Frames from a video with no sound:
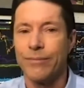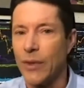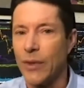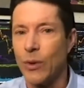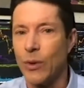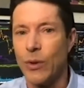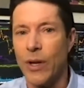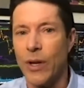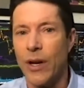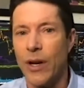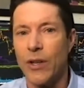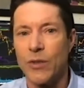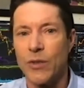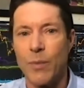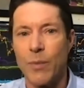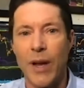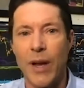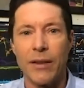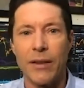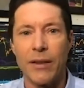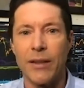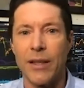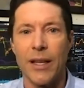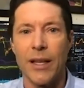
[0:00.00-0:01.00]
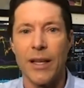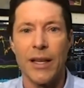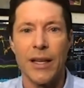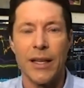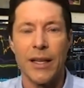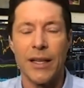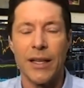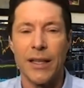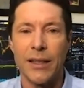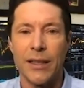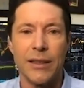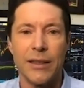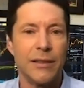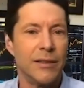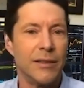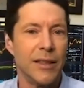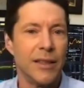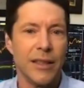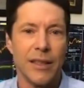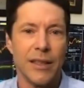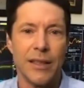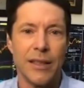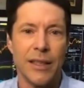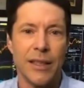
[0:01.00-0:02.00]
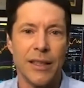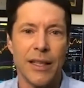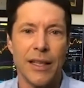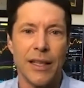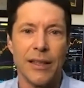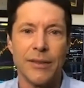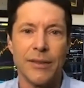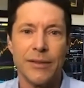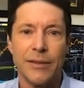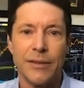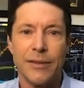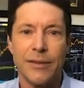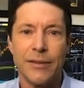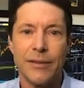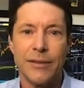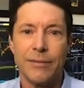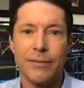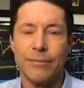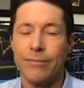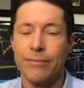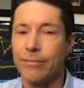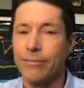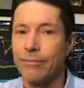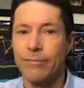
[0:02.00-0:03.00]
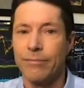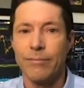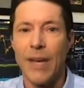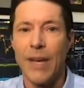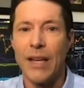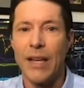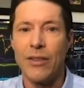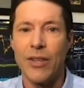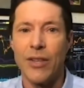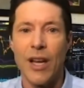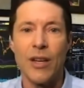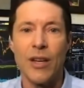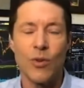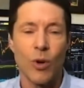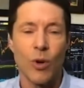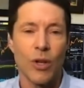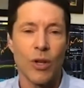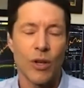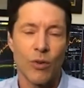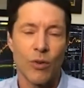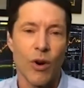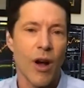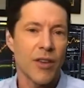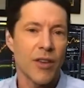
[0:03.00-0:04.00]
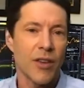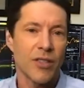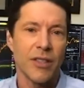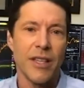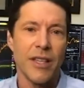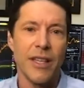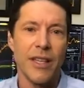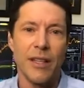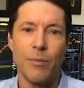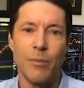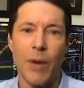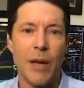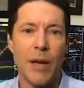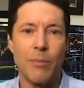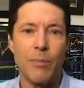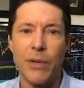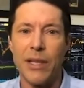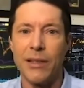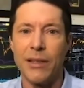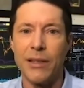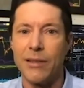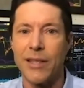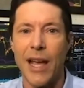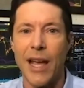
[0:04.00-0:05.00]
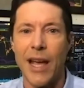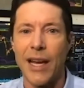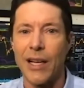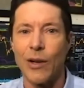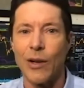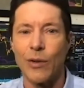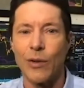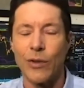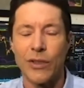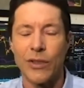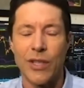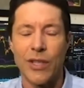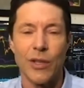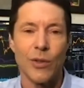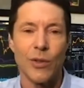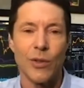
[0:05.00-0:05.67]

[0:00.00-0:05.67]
who knows, man, the major indoor lacrosse league might be taken over too. So